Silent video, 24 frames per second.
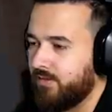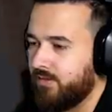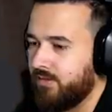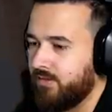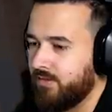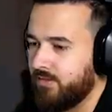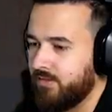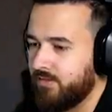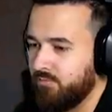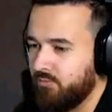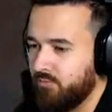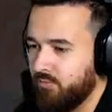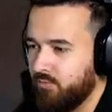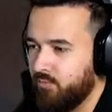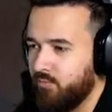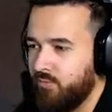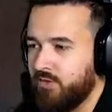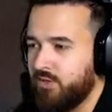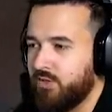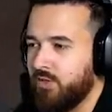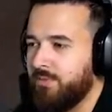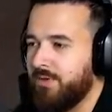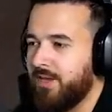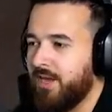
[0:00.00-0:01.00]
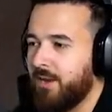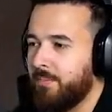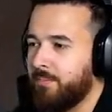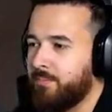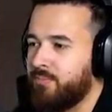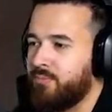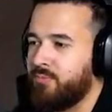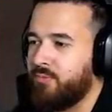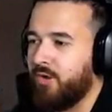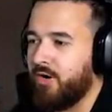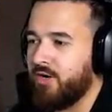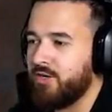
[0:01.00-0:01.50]
Because we should be able to
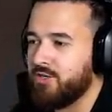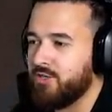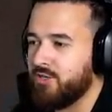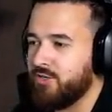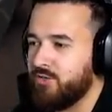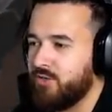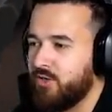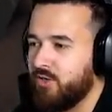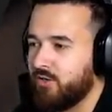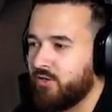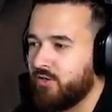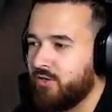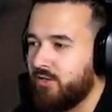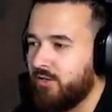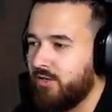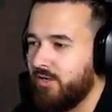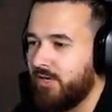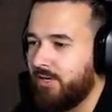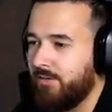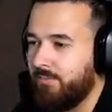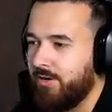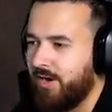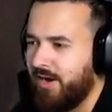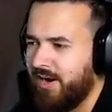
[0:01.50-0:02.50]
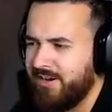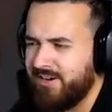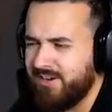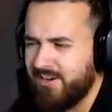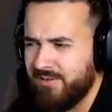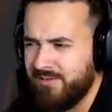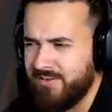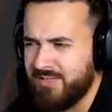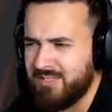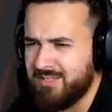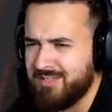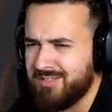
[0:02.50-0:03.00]
brush the dog clean, but I don't
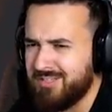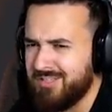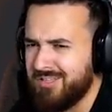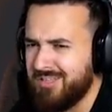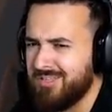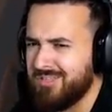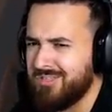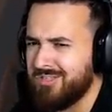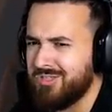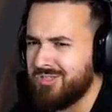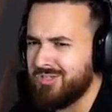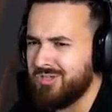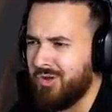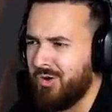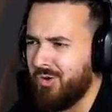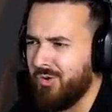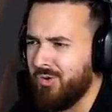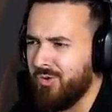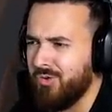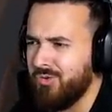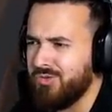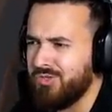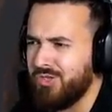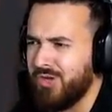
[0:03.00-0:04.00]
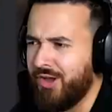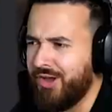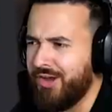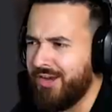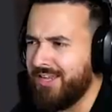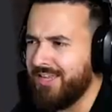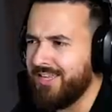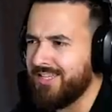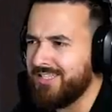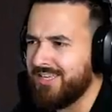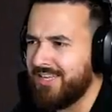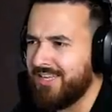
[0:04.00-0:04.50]
know if it's just because it's so
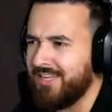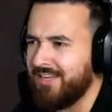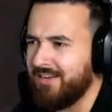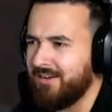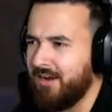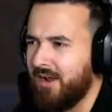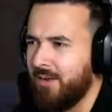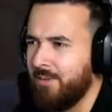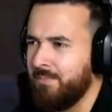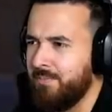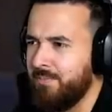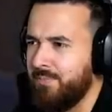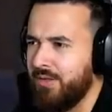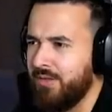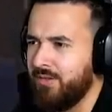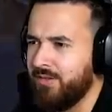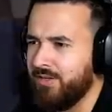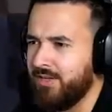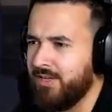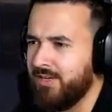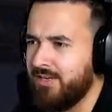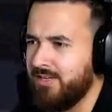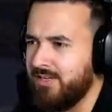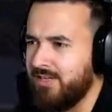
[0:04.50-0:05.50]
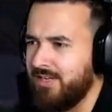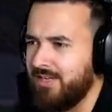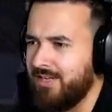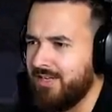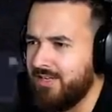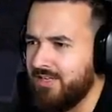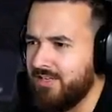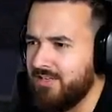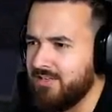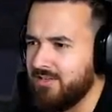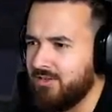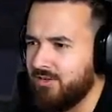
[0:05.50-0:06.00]
dirty, it's taking a billion
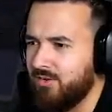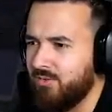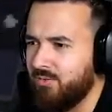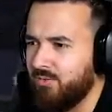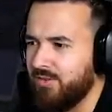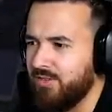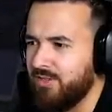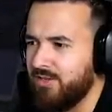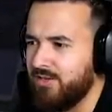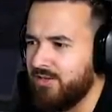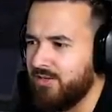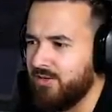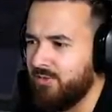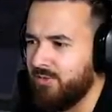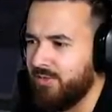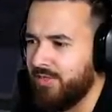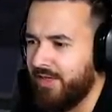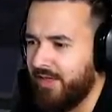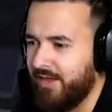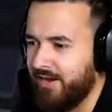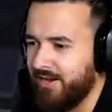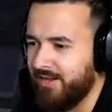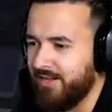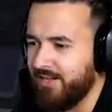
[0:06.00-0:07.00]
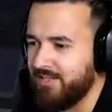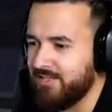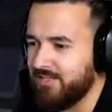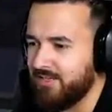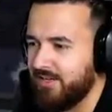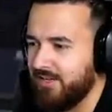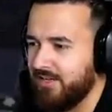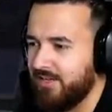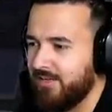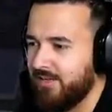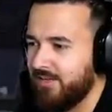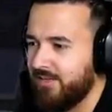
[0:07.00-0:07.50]
years, or what the deal with that is.
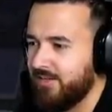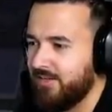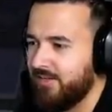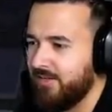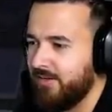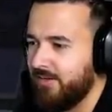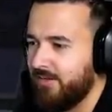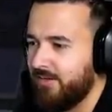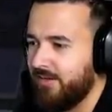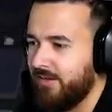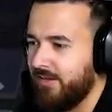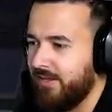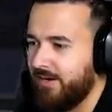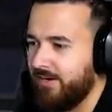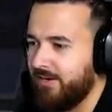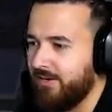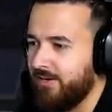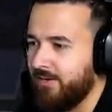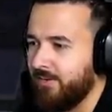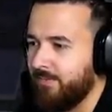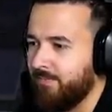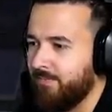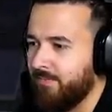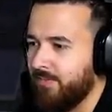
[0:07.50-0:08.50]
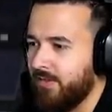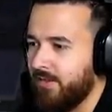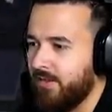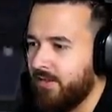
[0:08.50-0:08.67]
I don't know.